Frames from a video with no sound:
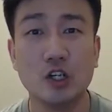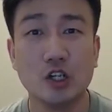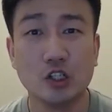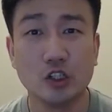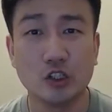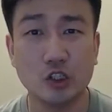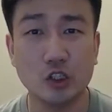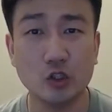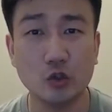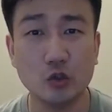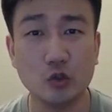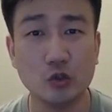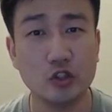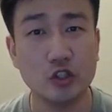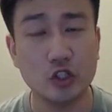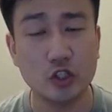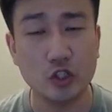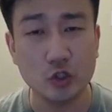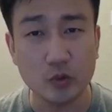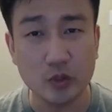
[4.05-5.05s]
So
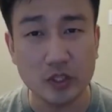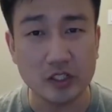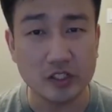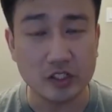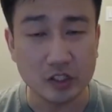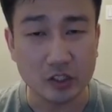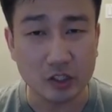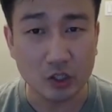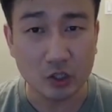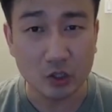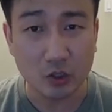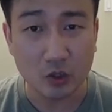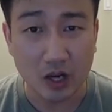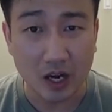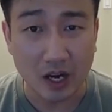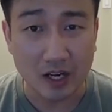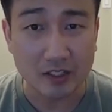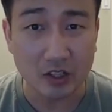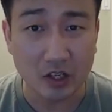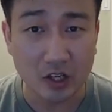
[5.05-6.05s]
2 weeks ago
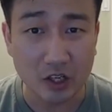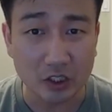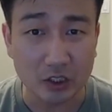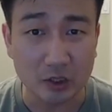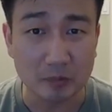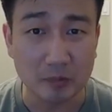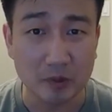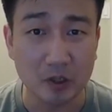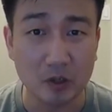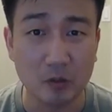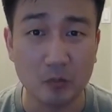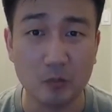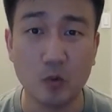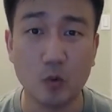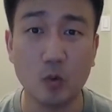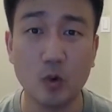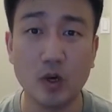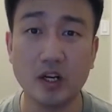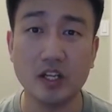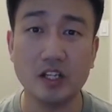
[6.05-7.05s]
I talked about
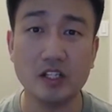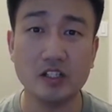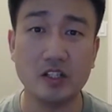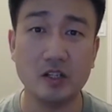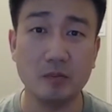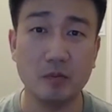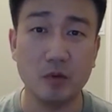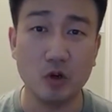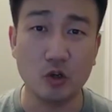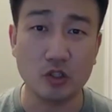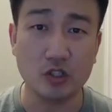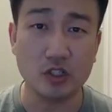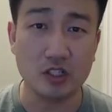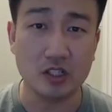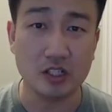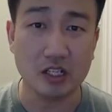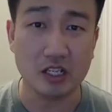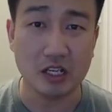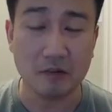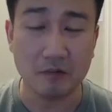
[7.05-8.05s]
what is the most
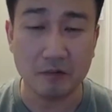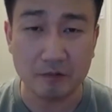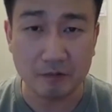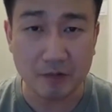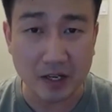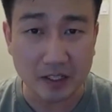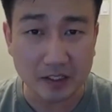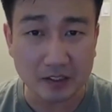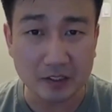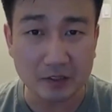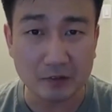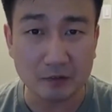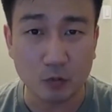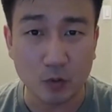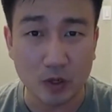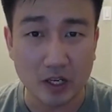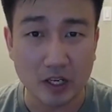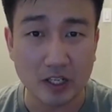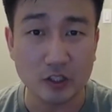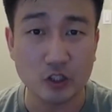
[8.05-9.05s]
effective
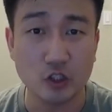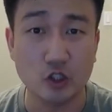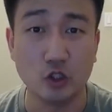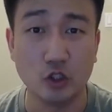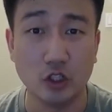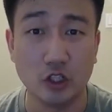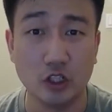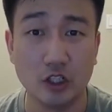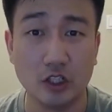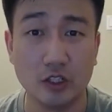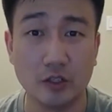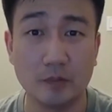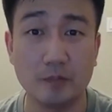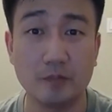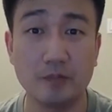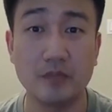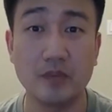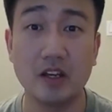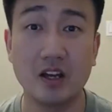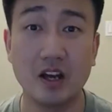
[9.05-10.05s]
way to learn
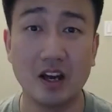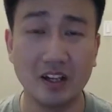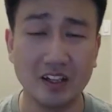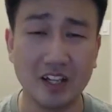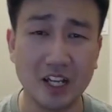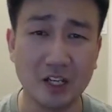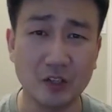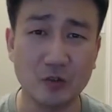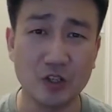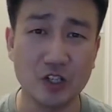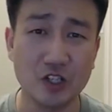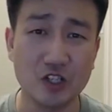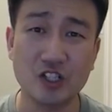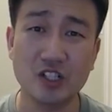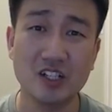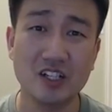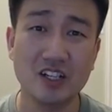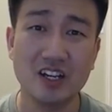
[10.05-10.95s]
a language,